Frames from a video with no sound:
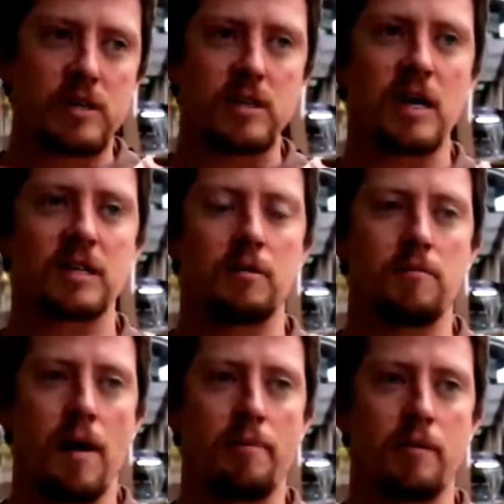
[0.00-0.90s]
this asset
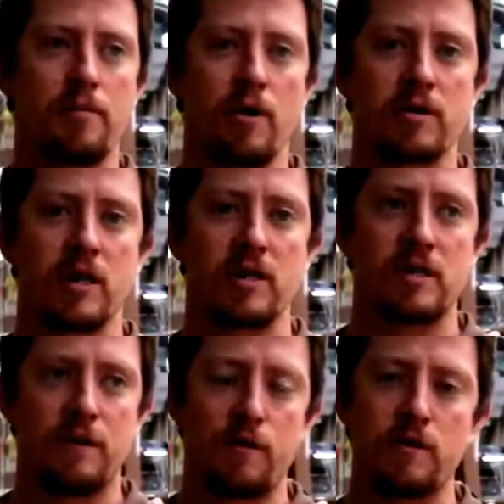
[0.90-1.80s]
mapping process,
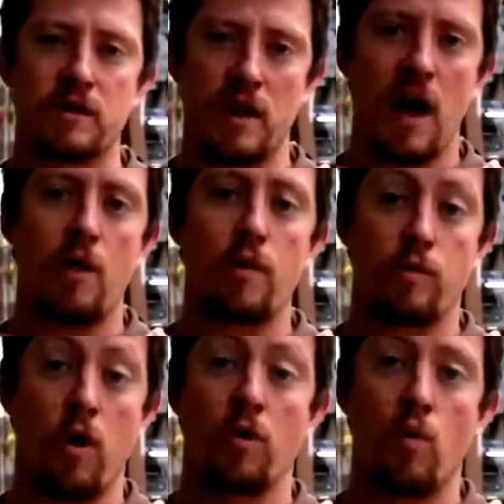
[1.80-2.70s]
is if you start with
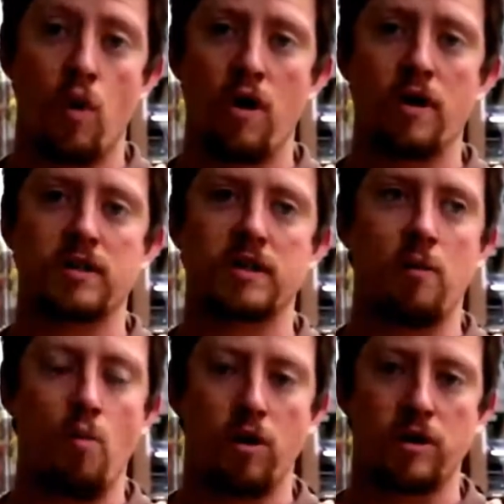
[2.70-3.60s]
what works
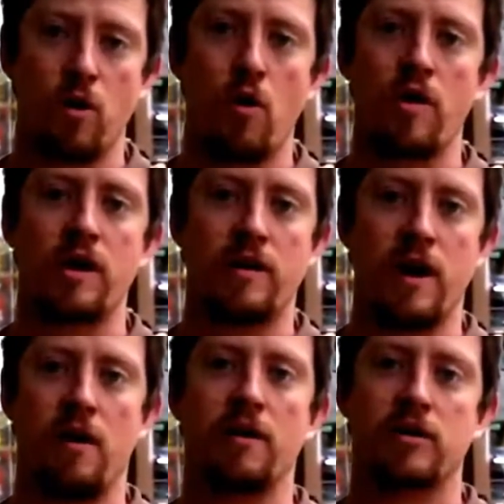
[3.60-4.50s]
and what's already
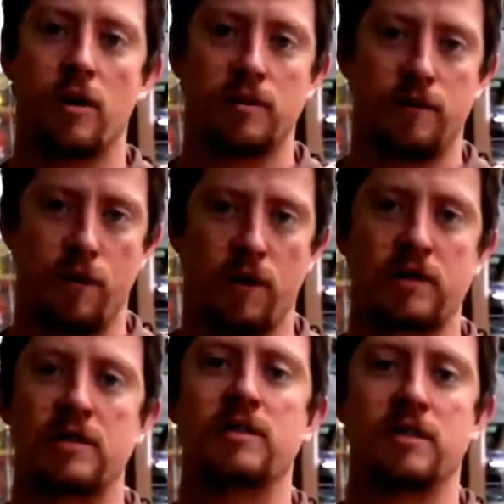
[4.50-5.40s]
there in terms of your
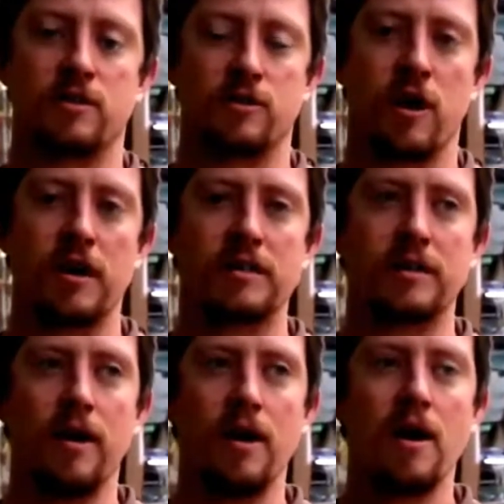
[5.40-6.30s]
existing strengths,
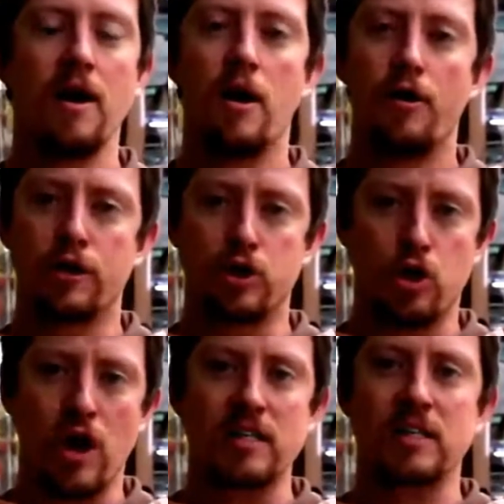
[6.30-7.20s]
the
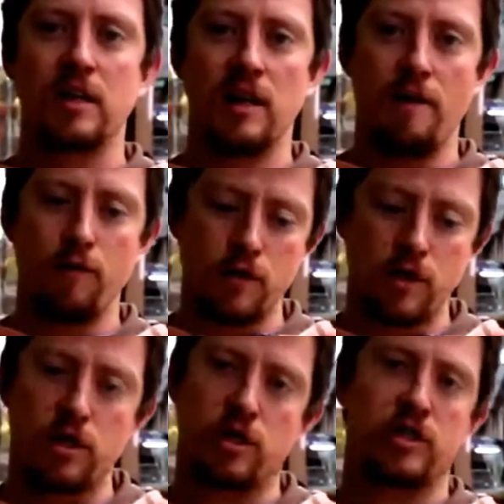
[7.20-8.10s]
trust levels
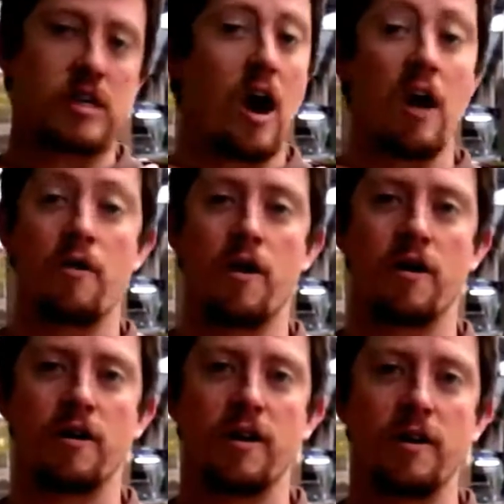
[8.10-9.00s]
just skyrocket.